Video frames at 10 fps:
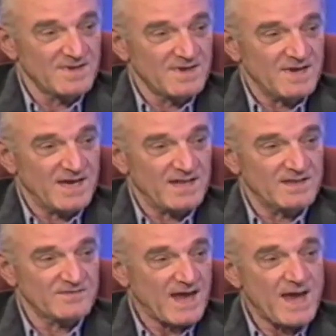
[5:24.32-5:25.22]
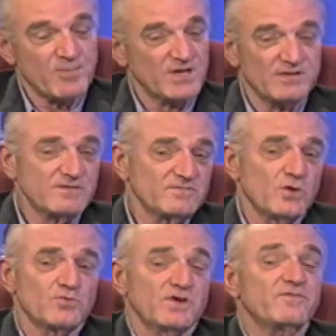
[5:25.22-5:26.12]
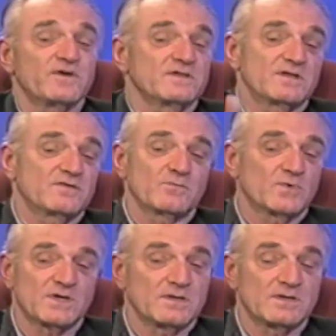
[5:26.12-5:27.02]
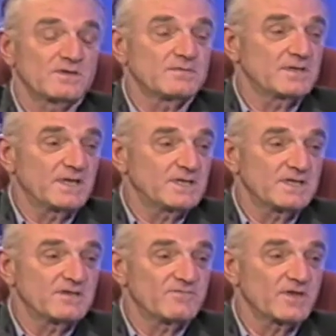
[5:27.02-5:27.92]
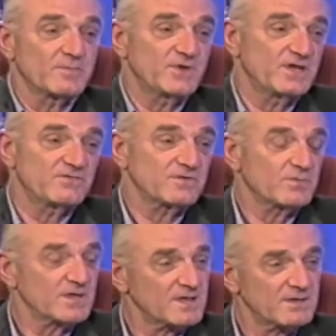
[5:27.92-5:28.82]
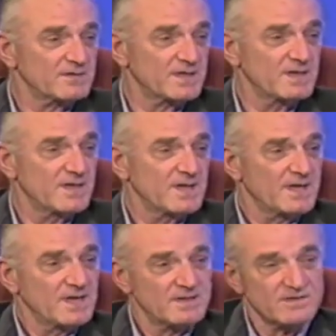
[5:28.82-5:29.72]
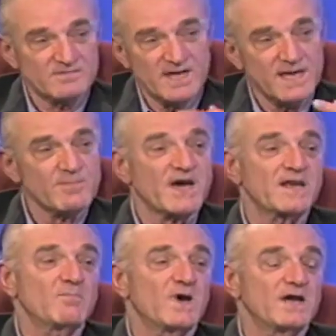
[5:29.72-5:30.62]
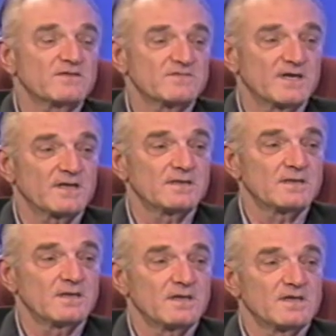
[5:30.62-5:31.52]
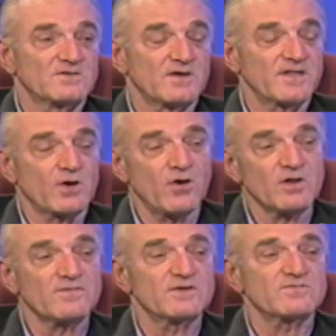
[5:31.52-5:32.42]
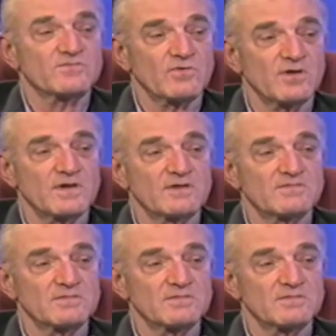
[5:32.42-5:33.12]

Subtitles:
And this happened. This is no different than what they did in the Philippines or what Hitler did. The same kind of mindset. So I think all of these stories,